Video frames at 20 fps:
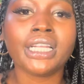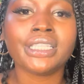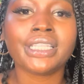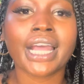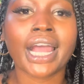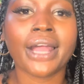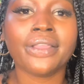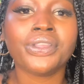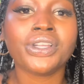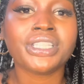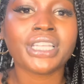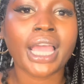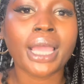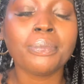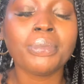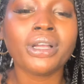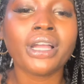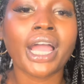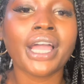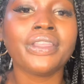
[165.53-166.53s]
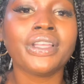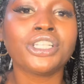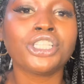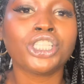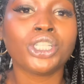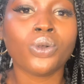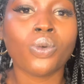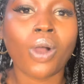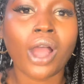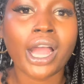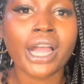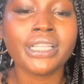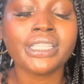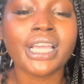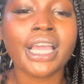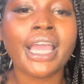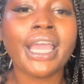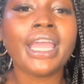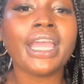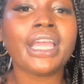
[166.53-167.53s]
is that the type of guy that she wants
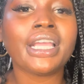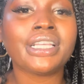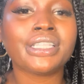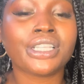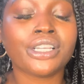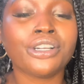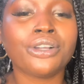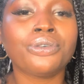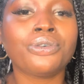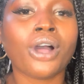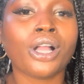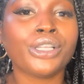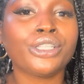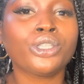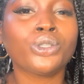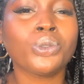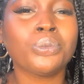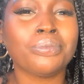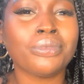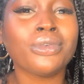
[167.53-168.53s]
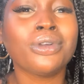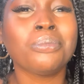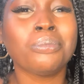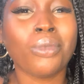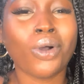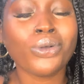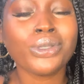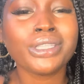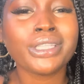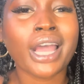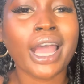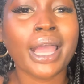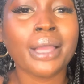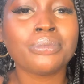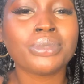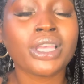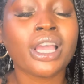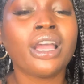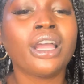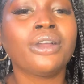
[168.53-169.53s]
is going to fall into most
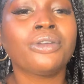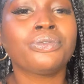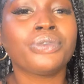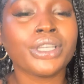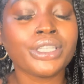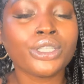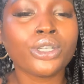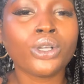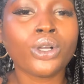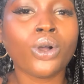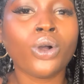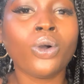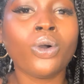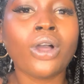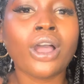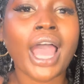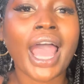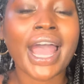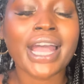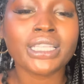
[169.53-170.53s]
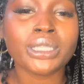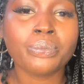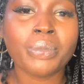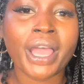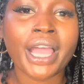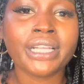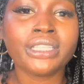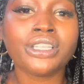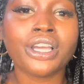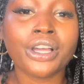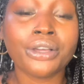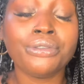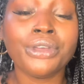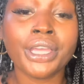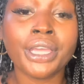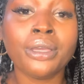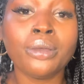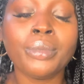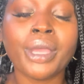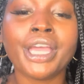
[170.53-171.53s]
times physical aspect of
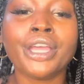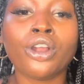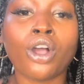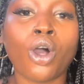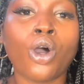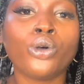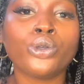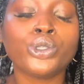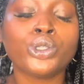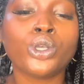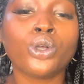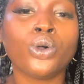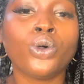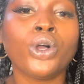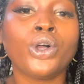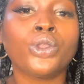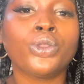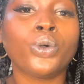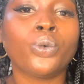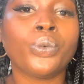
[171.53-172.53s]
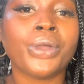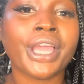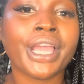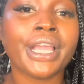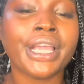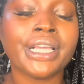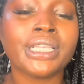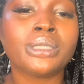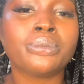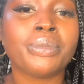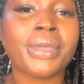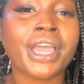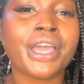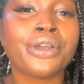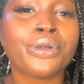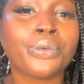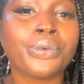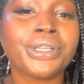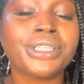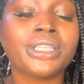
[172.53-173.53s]
him, and also the way his
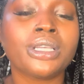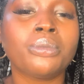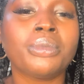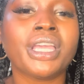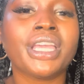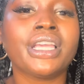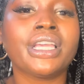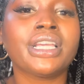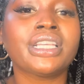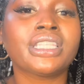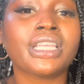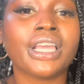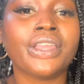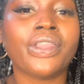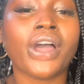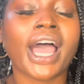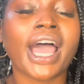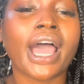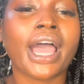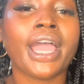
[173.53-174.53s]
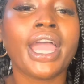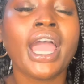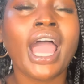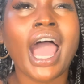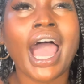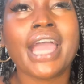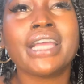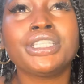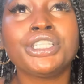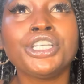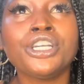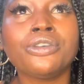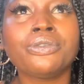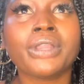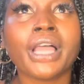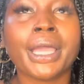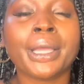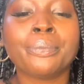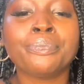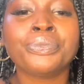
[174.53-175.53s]
mannerism is, and the idea of
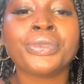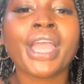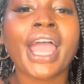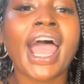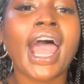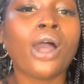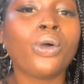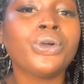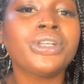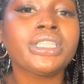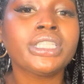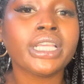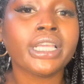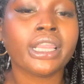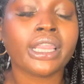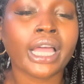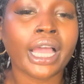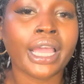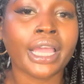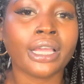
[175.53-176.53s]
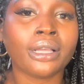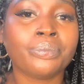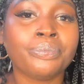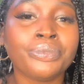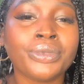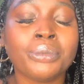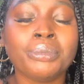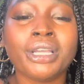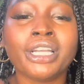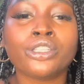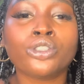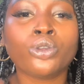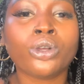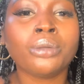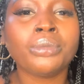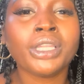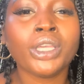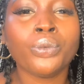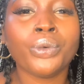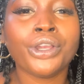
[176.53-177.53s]
like, how is he like? Because
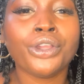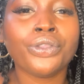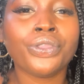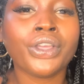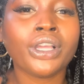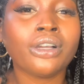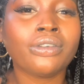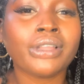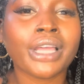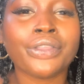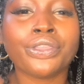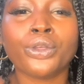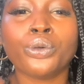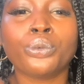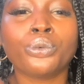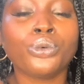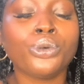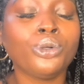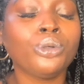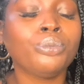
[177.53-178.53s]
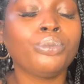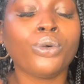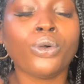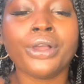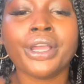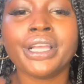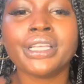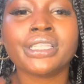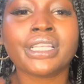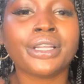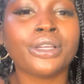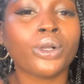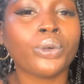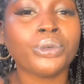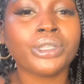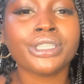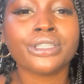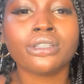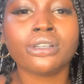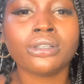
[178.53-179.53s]
normally when you think of like the rude boys, I know
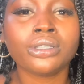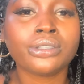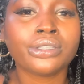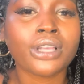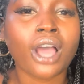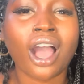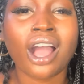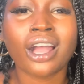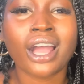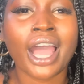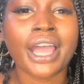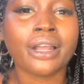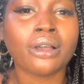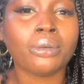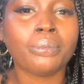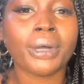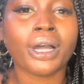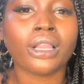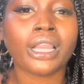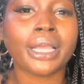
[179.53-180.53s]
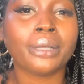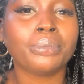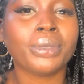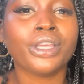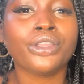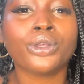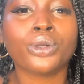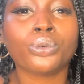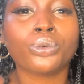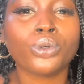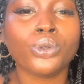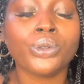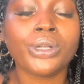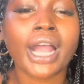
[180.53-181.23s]
we still talk kind of about like being the rude